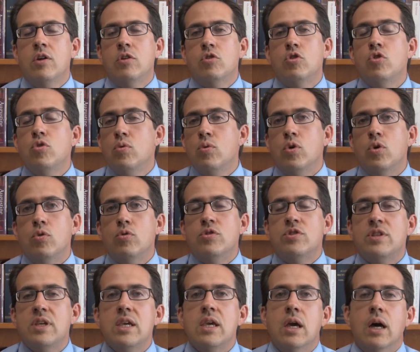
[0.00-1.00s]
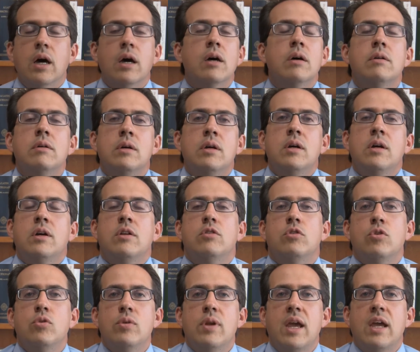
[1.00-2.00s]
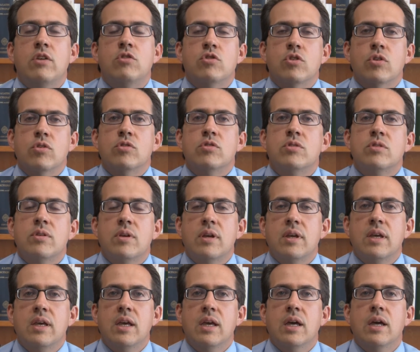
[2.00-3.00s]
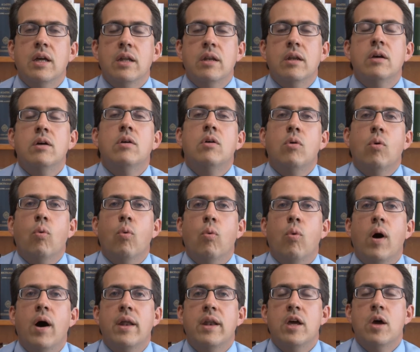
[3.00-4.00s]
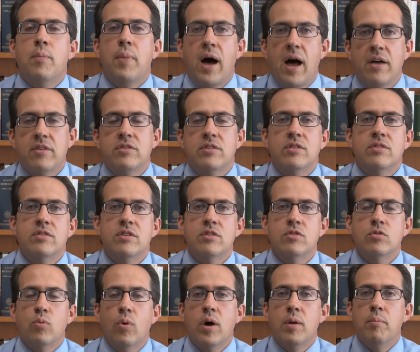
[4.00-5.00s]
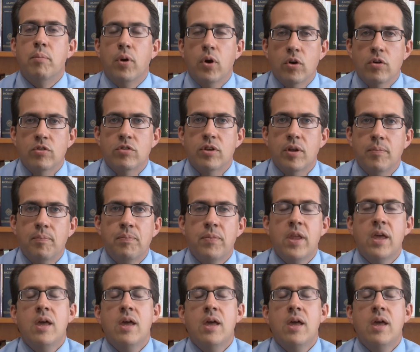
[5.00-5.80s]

two ousia, two natures, in one hypostasis, one person.